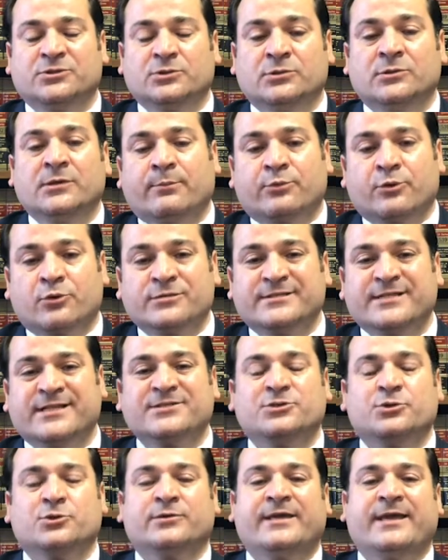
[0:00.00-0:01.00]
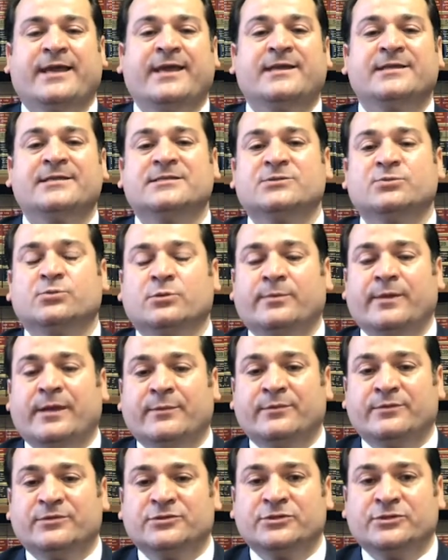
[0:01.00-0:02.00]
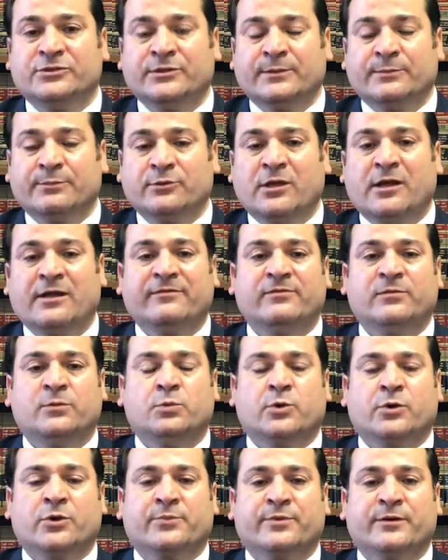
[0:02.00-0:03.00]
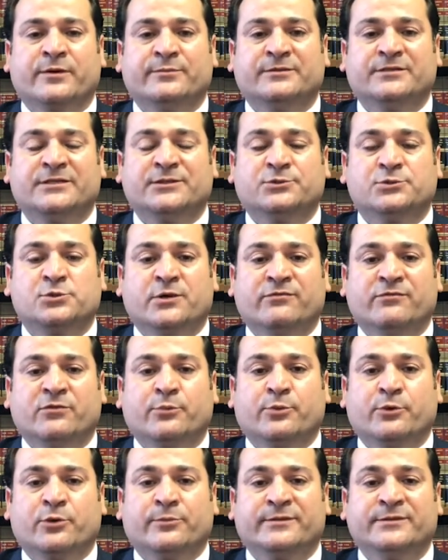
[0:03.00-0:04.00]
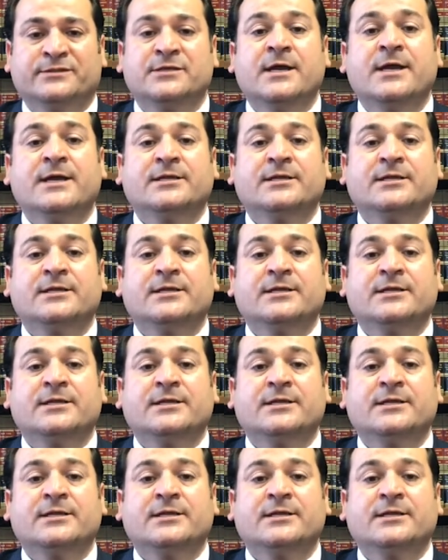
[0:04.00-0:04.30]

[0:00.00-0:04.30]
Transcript: to process your case we'll be able to apply for work permit and travel permit